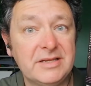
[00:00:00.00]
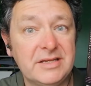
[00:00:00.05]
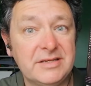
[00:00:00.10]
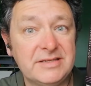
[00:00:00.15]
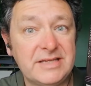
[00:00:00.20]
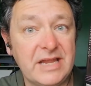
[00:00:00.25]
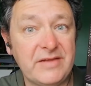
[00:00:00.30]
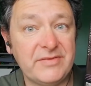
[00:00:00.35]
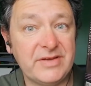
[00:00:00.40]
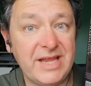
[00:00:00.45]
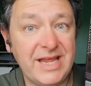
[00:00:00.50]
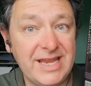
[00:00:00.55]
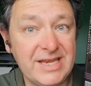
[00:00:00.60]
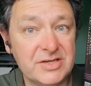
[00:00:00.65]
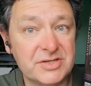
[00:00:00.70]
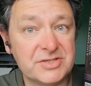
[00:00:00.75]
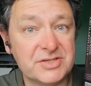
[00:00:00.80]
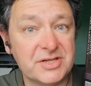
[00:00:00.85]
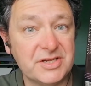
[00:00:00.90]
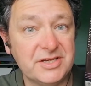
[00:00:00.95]
David
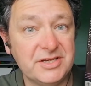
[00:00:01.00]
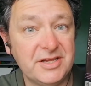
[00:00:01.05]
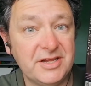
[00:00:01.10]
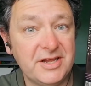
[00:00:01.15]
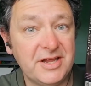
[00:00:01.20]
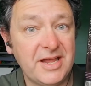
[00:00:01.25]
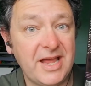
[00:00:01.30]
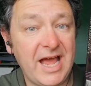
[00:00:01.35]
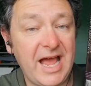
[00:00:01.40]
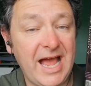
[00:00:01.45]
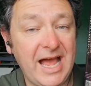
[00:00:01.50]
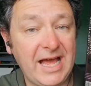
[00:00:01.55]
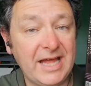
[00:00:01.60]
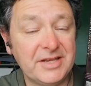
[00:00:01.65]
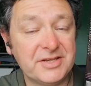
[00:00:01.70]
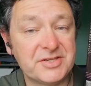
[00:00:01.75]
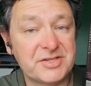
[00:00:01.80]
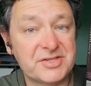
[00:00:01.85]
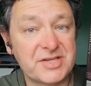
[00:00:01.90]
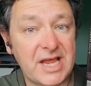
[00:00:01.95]
Hinton
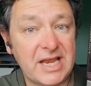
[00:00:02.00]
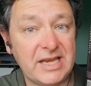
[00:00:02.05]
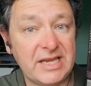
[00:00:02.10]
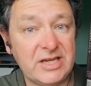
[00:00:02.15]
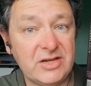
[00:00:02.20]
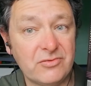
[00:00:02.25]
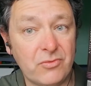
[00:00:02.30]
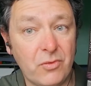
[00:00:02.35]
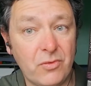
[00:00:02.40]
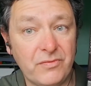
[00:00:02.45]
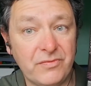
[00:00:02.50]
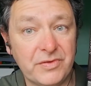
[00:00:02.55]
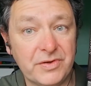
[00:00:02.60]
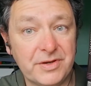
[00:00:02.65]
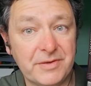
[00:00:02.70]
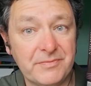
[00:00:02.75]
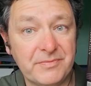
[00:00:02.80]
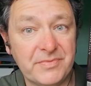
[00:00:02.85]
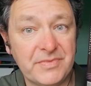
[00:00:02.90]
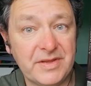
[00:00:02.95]
and Sally
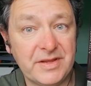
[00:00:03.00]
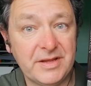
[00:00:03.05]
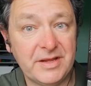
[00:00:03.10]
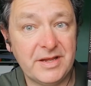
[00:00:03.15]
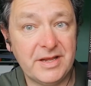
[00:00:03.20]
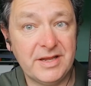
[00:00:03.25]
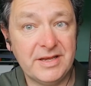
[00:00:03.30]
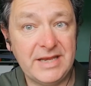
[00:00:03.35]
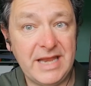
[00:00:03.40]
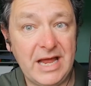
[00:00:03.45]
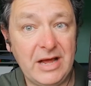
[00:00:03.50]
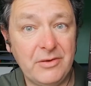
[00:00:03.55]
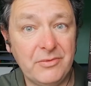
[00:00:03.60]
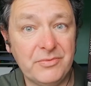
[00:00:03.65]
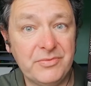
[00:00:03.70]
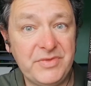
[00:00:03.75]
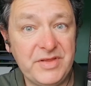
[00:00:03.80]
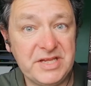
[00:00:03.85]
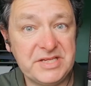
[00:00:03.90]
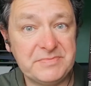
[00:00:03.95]
Crawford.
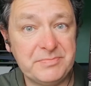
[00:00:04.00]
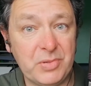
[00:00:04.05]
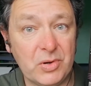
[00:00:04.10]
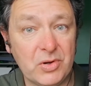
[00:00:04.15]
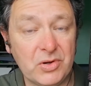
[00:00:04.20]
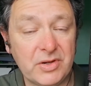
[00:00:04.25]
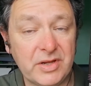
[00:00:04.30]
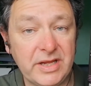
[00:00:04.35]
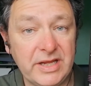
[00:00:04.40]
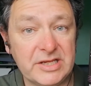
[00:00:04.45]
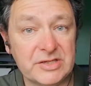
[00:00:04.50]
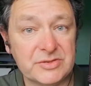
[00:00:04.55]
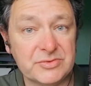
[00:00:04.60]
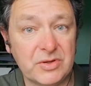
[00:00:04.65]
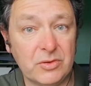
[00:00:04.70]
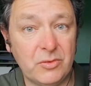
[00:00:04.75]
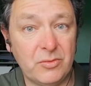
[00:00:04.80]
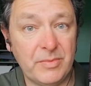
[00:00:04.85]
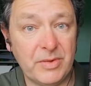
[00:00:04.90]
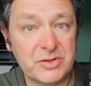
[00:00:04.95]
Now, this book is
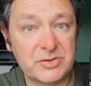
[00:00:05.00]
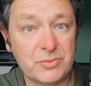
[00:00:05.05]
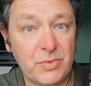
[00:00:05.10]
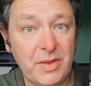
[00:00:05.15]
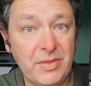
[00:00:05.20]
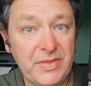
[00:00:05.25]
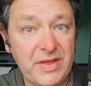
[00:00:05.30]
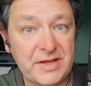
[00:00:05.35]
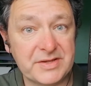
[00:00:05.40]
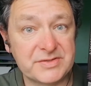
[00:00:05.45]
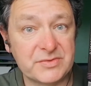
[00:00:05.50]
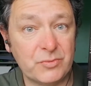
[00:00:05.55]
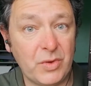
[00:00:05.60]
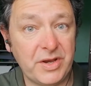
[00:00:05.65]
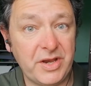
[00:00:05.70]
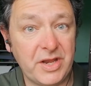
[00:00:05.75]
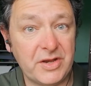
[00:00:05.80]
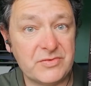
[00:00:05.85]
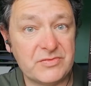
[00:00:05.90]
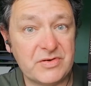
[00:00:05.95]
almost
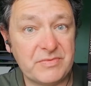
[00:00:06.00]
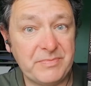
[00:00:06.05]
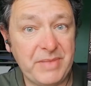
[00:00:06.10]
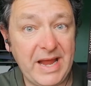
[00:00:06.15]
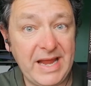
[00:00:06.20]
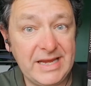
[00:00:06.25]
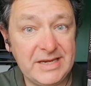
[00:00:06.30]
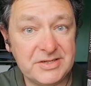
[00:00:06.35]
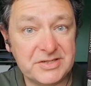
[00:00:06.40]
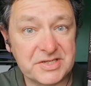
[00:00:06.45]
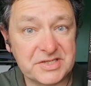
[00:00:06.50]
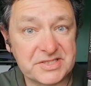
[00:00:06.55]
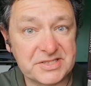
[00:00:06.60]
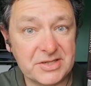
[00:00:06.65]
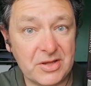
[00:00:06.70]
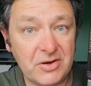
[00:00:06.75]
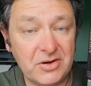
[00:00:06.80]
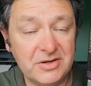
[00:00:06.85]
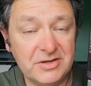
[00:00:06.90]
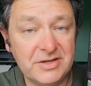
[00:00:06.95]
1,100 pages
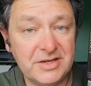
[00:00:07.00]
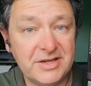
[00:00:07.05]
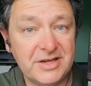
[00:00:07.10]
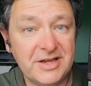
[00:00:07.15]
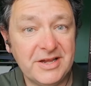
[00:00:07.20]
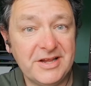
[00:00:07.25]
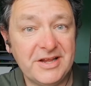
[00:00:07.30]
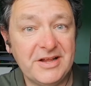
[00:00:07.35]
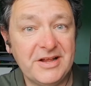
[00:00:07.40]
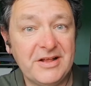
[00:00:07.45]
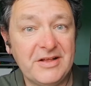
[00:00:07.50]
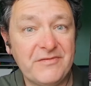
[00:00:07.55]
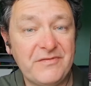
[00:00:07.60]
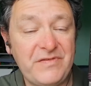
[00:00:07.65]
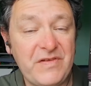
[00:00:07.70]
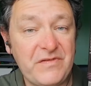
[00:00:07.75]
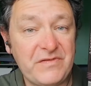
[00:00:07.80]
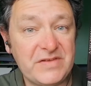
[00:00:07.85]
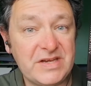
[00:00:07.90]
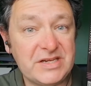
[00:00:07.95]
long.
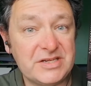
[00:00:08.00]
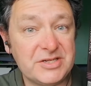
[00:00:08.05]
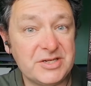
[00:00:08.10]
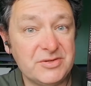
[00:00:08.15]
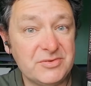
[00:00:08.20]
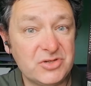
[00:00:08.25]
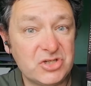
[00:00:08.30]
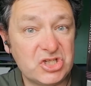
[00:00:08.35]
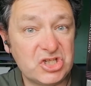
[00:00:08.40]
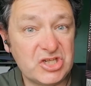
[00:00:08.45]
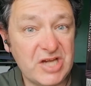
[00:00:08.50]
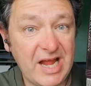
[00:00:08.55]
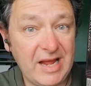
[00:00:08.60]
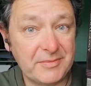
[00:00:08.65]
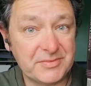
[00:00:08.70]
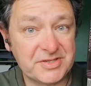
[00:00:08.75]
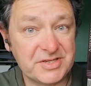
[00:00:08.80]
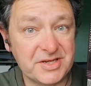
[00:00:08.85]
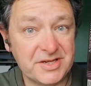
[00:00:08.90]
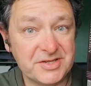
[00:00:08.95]
52
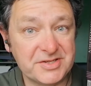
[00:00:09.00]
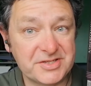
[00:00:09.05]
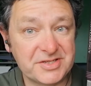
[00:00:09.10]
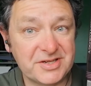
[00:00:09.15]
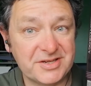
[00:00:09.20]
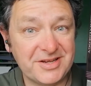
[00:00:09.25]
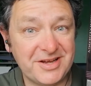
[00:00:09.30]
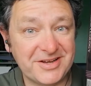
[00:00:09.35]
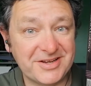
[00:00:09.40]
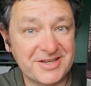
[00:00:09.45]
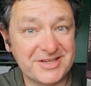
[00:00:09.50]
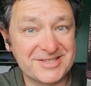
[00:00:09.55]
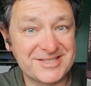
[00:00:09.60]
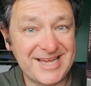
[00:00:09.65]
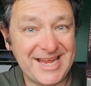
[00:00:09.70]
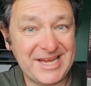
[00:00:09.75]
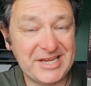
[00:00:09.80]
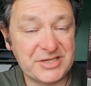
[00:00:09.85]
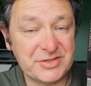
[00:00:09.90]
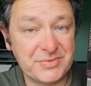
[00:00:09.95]
chapters are
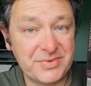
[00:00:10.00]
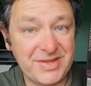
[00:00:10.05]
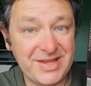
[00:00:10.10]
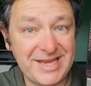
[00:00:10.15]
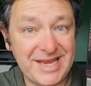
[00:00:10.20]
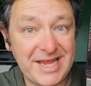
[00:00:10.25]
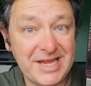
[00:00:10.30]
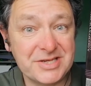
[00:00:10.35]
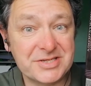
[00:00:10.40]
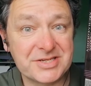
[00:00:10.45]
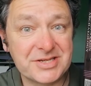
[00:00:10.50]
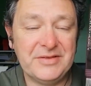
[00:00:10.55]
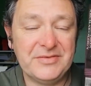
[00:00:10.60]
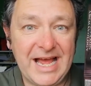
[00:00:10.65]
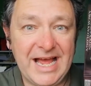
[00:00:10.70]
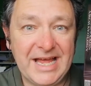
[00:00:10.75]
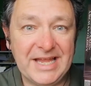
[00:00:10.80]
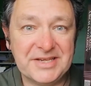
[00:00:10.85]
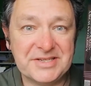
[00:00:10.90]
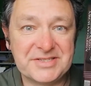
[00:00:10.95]
contained within it,
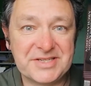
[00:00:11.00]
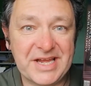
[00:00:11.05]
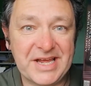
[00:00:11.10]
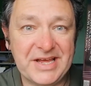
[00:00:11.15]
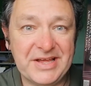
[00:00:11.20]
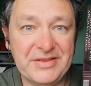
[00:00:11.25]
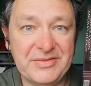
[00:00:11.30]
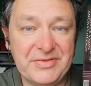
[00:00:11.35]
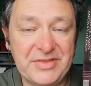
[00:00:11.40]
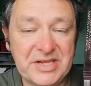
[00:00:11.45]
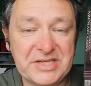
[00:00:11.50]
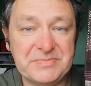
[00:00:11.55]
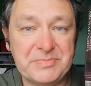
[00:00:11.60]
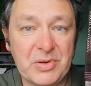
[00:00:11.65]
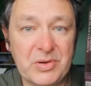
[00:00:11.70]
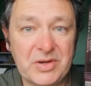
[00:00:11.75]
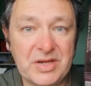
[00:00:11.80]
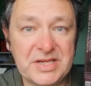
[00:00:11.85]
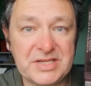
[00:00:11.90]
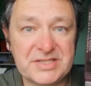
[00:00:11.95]
and this
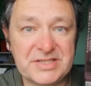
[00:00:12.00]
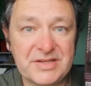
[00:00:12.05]
book is